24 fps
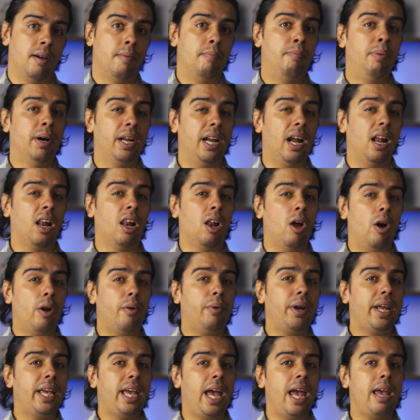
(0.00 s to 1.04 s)
But a
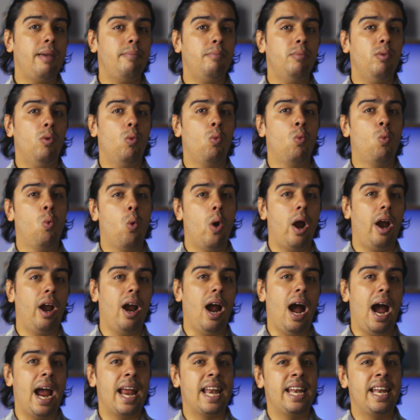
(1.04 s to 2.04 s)
lottery game where I